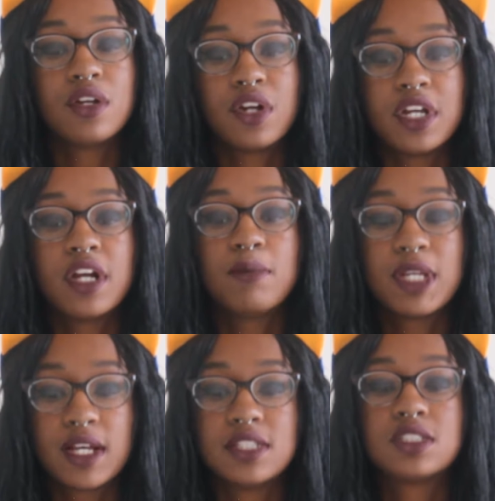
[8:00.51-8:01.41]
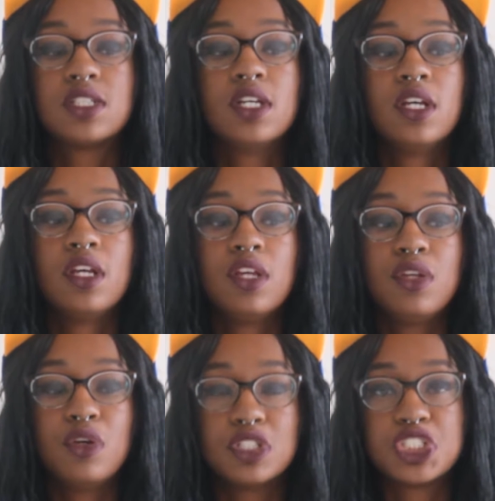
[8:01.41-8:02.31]
here because
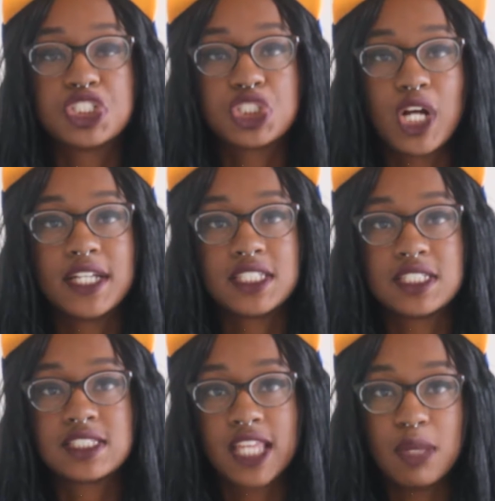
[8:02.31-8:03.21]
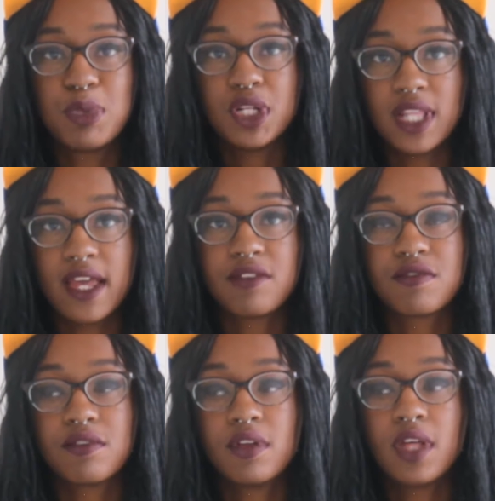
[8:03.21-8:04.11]
you're just trying to escape your life.